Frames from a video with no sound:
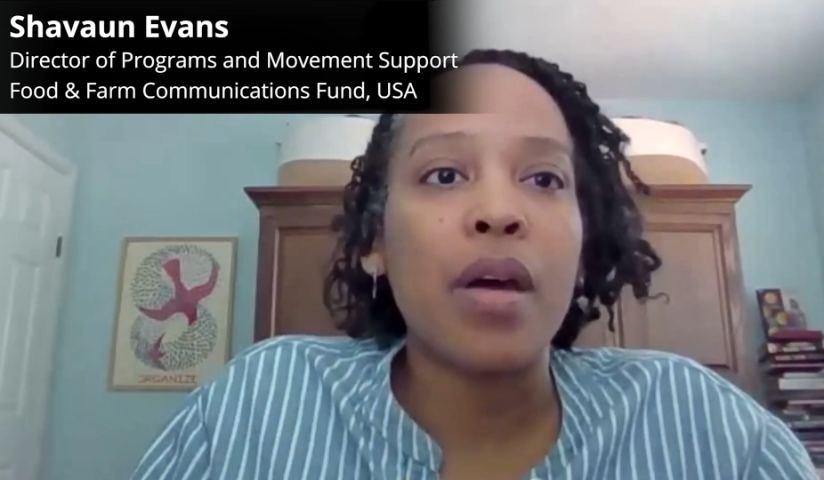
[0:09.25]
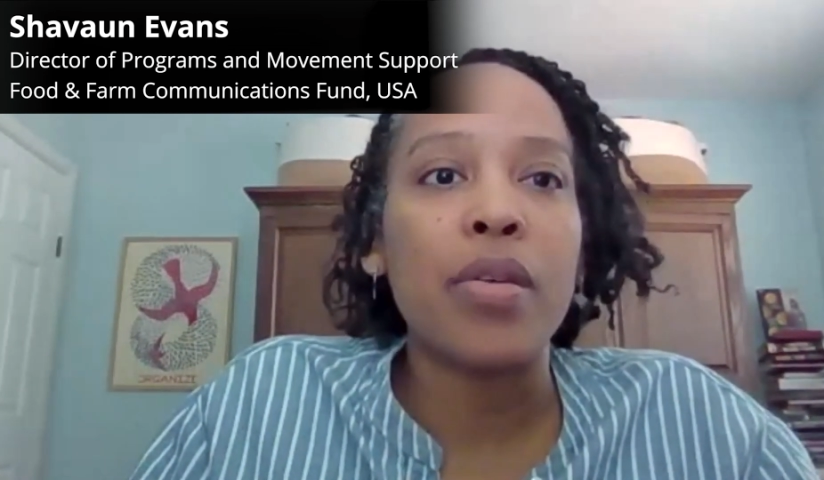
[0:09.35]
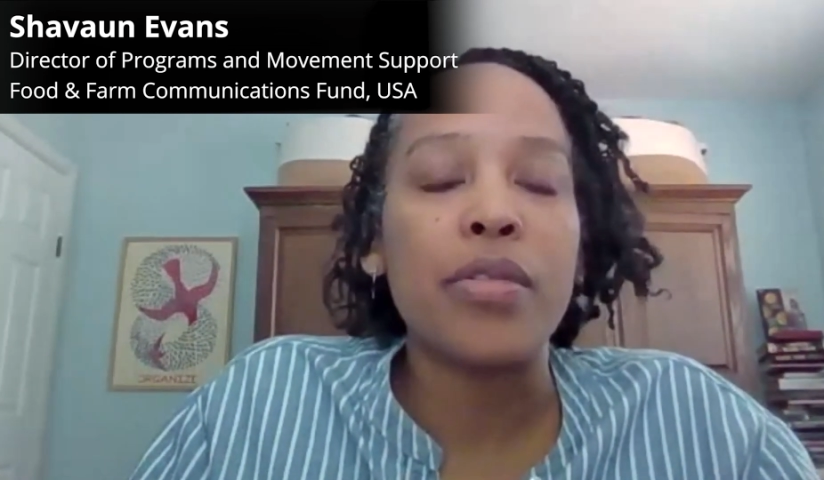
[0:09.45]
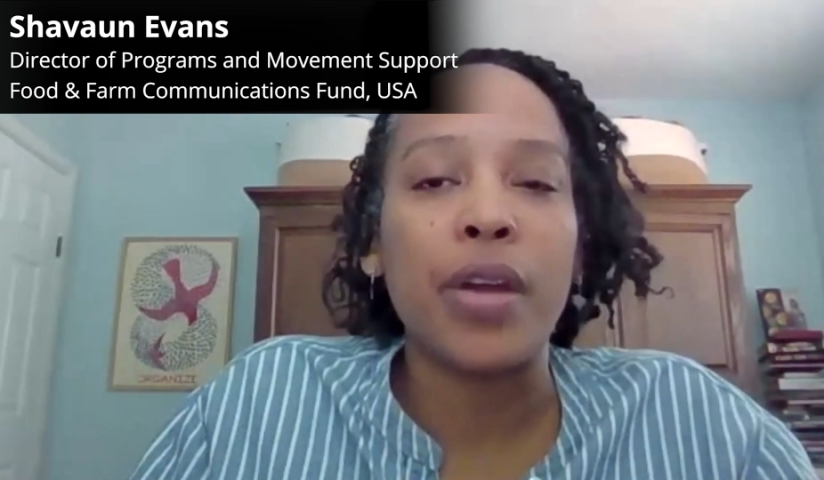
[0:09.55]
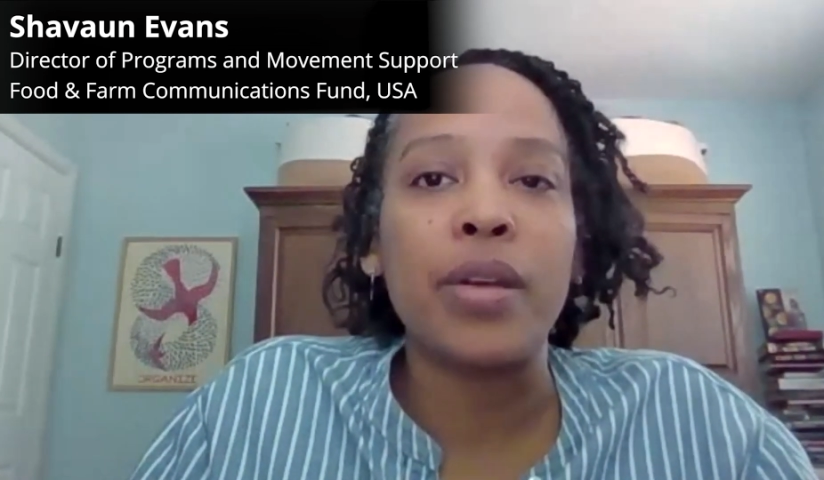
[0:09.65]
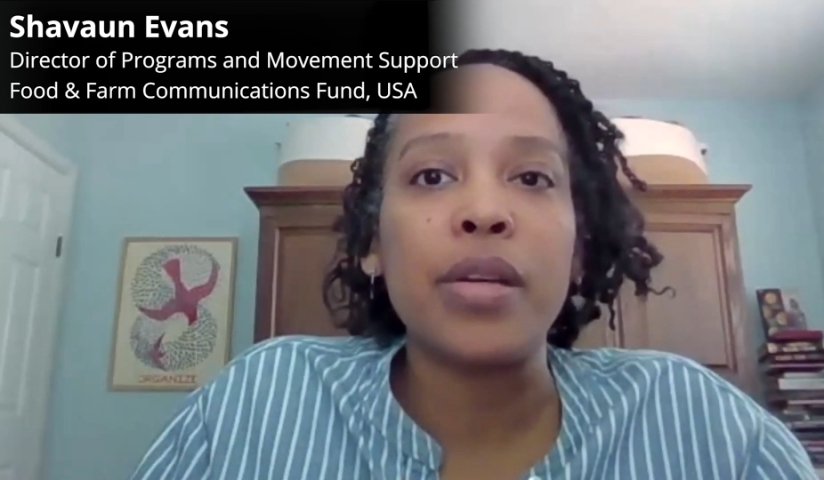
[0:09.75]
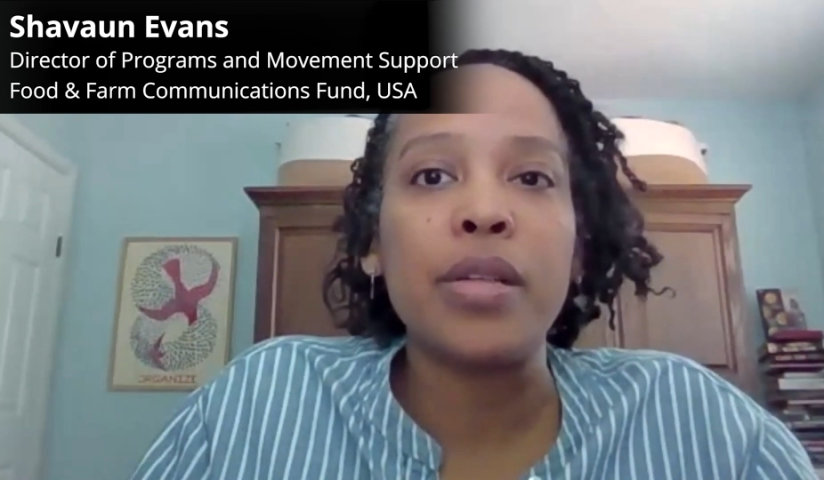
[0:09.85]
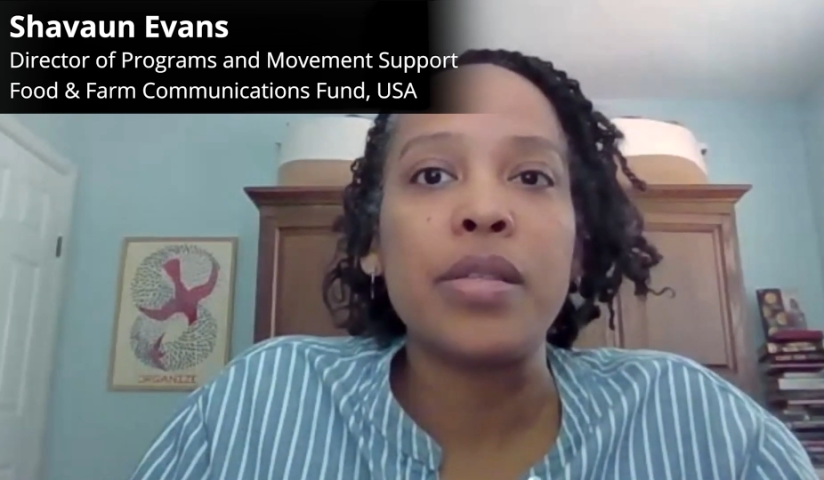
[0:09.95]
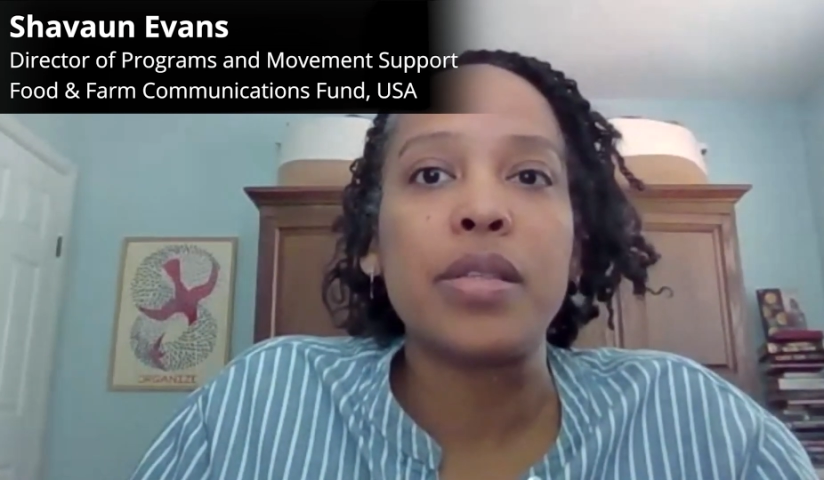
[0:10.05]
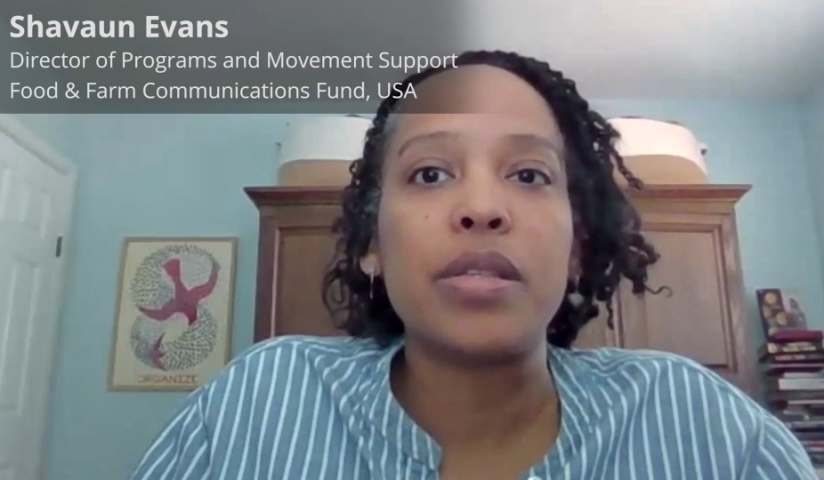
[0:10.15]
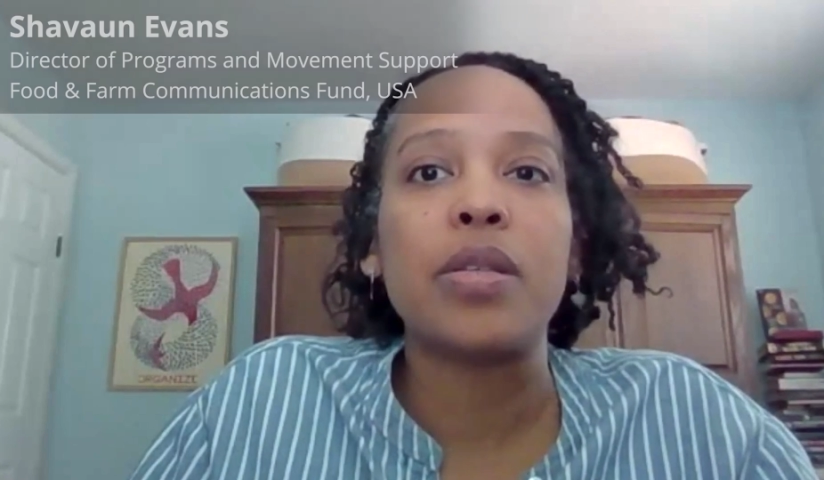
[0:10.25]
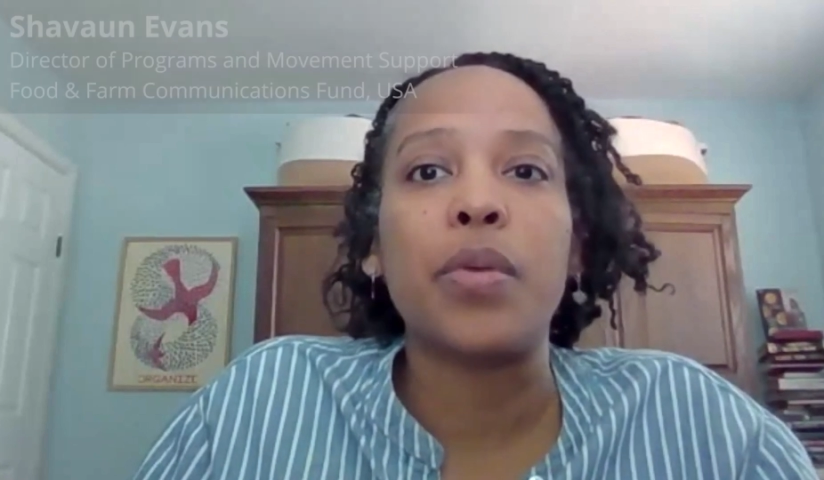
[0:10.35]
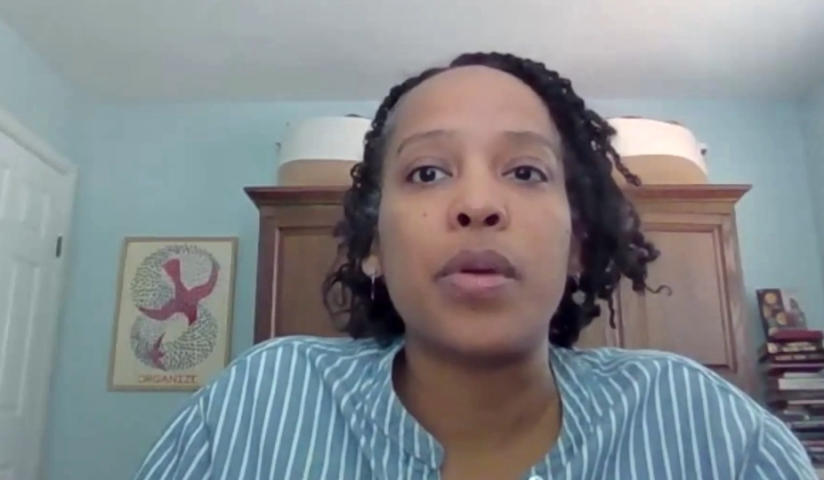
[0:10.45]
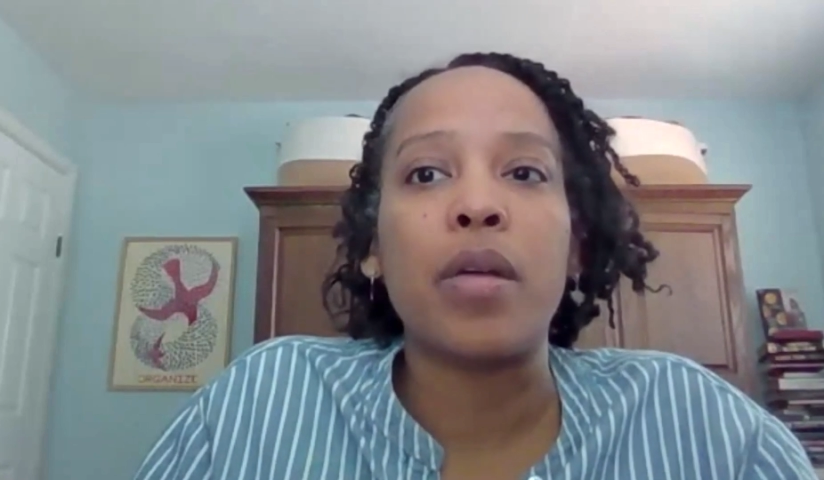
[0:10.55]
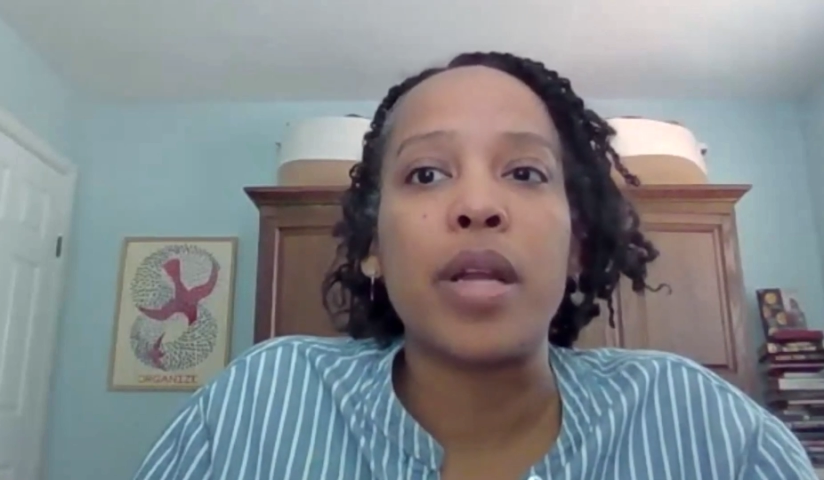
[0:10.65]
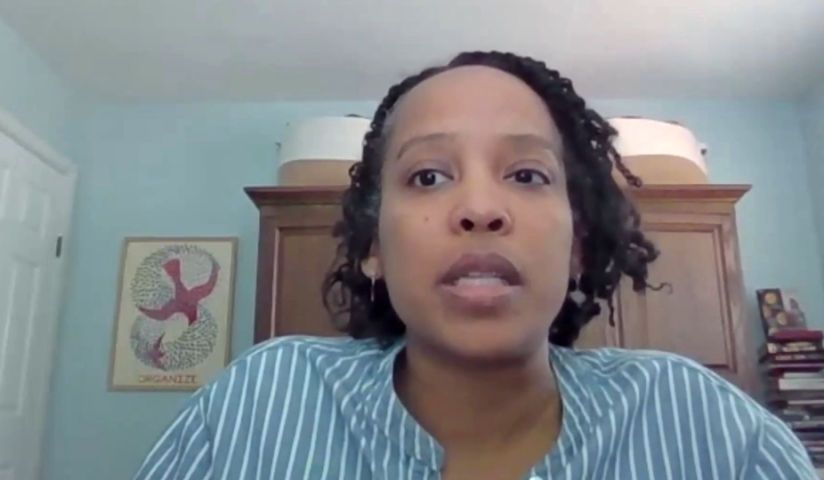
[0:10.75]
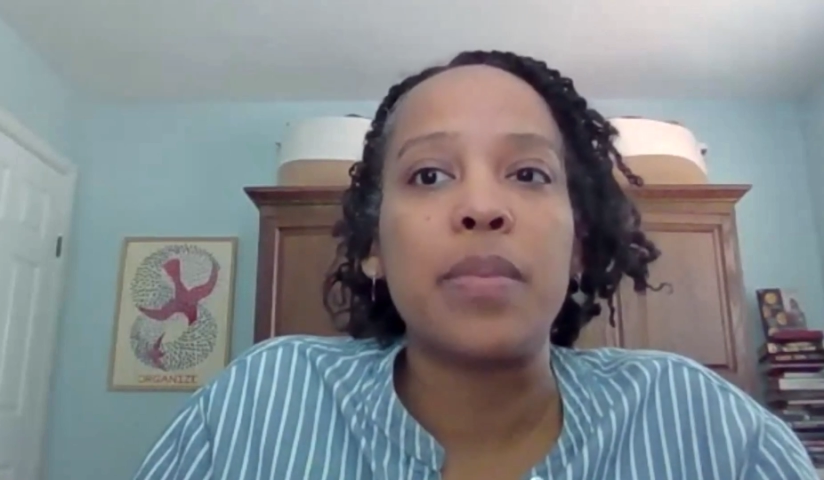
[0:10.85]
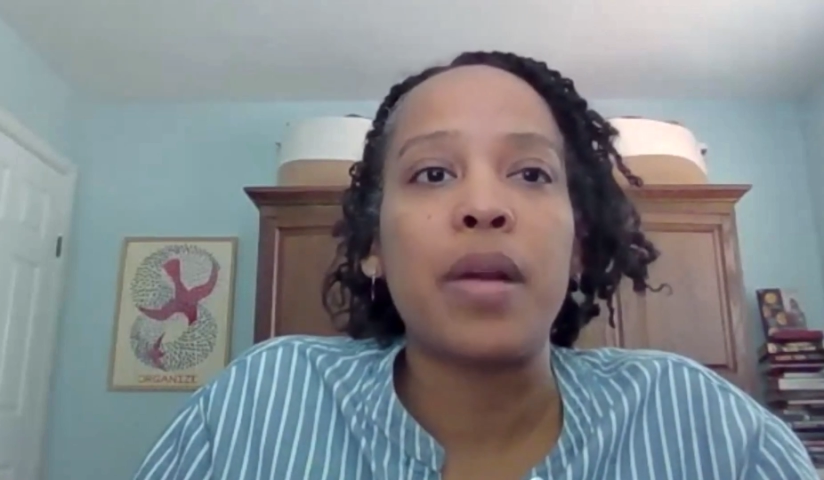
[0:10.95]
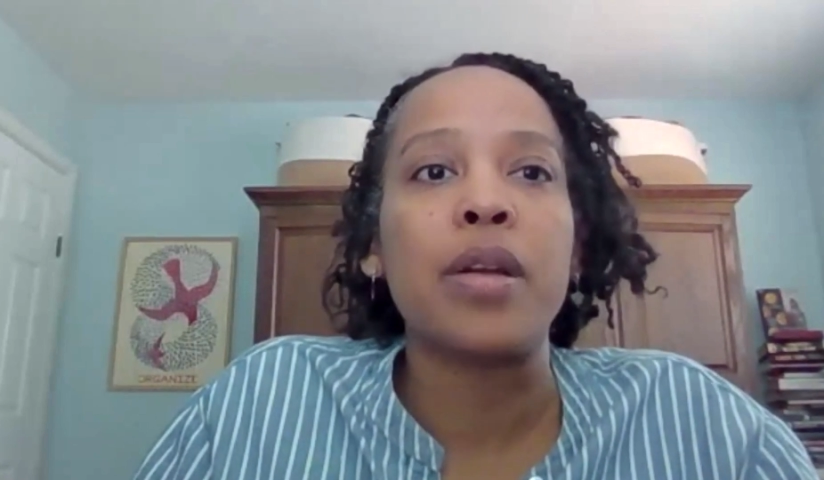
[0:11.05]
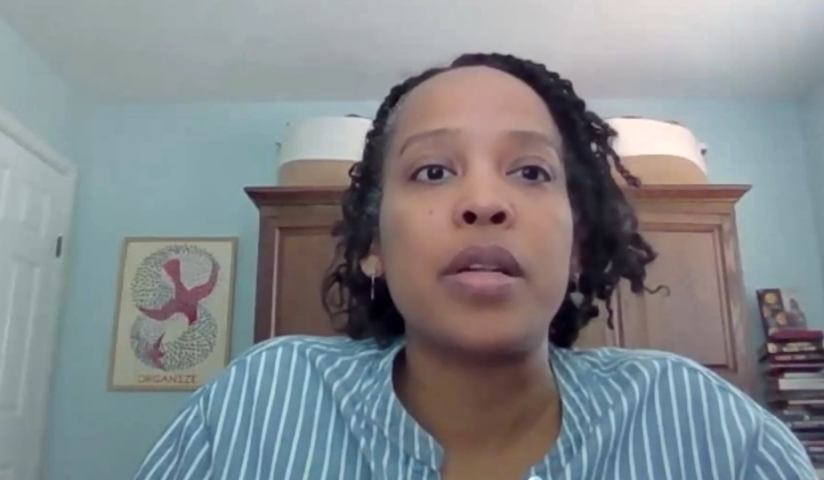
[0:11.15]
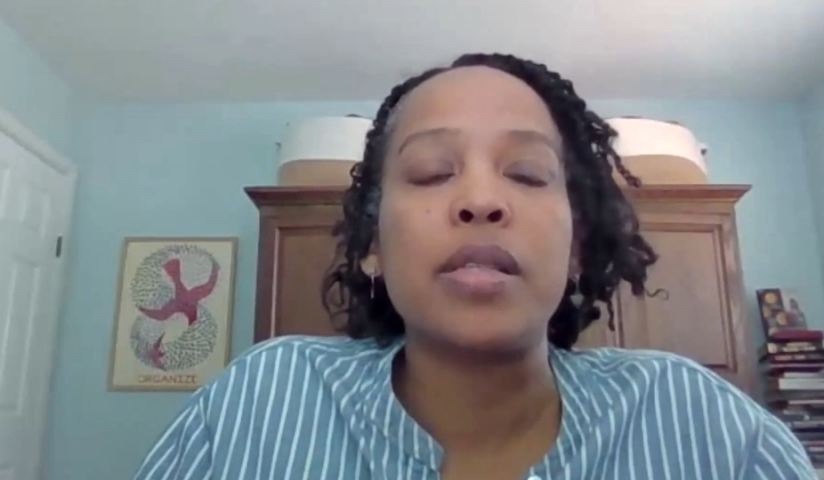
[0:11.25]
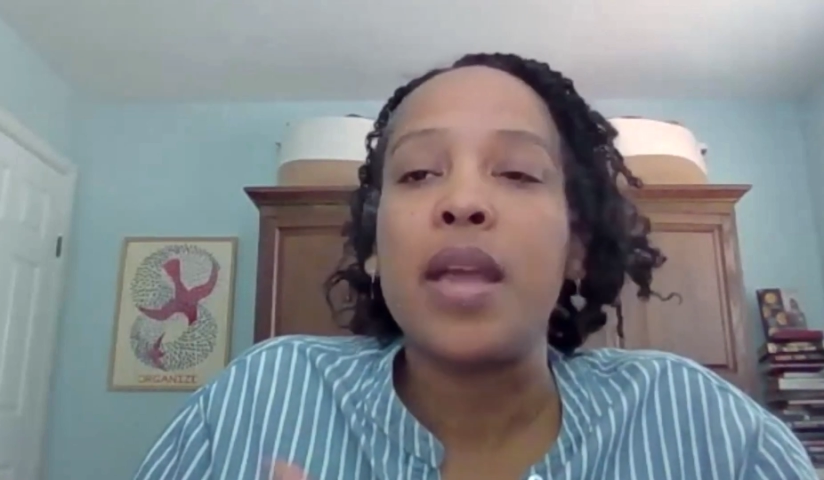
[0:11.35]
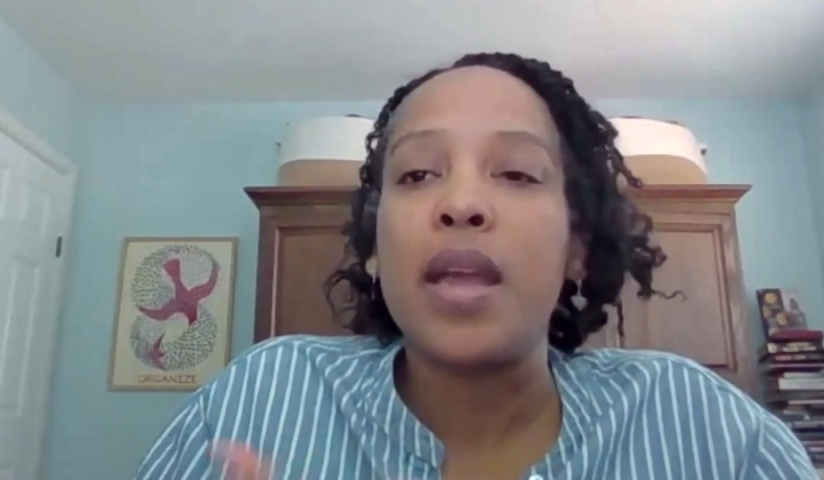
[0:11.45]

other funders to support our grantee partners